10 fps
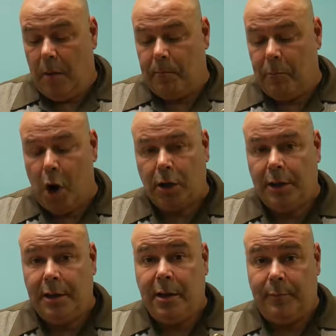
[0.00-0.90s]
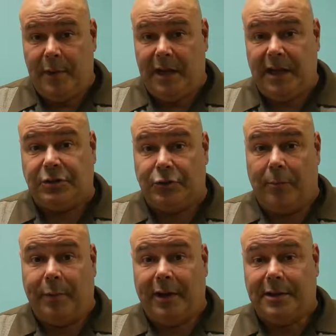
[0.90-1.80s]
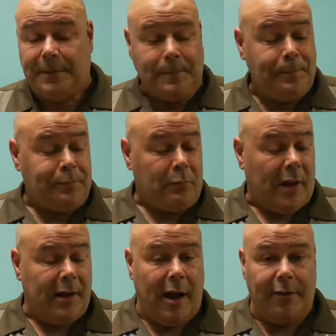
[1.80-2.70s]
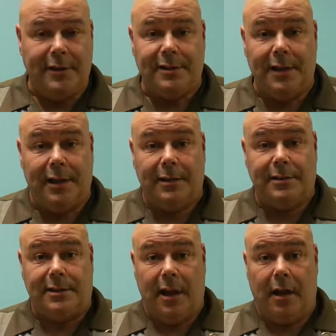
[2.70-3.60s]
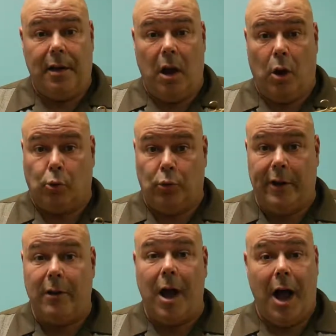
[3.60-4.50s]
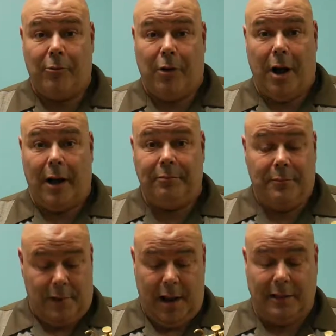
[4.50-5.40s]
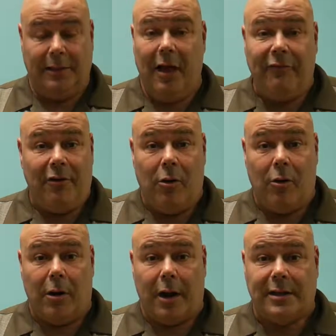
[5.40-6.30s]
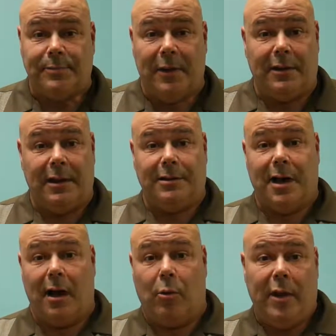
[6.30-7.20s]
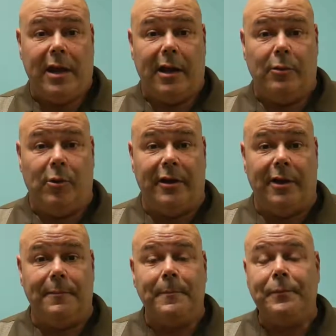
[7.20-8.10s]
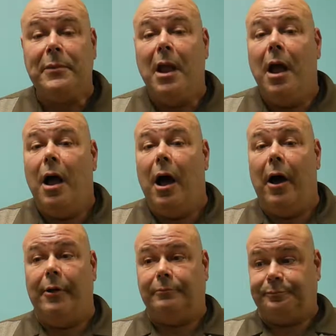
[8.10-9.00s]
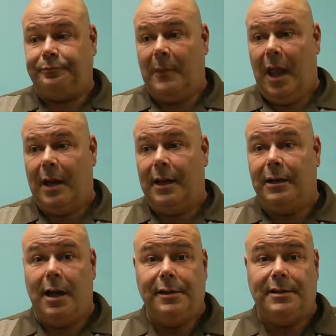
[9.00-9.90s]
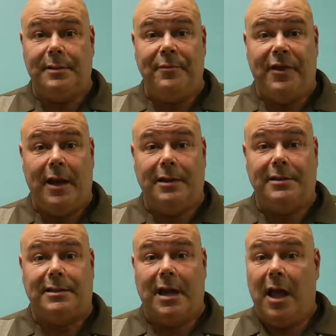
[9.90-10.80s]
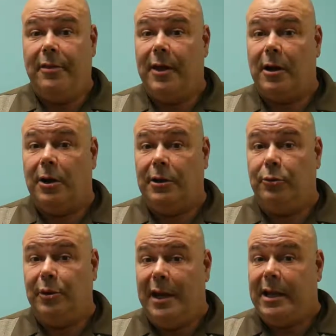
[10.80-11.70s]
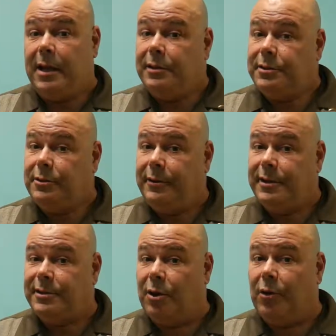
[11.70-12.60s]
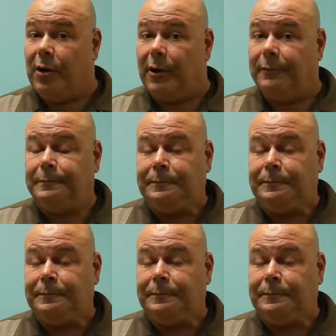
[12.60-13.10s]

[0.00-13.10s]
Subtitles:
Martin Committee Trumpet. Now, this is a real hot rod. I love the horn. I spent the entire weekend with it. And it does some things that are unique to this horn.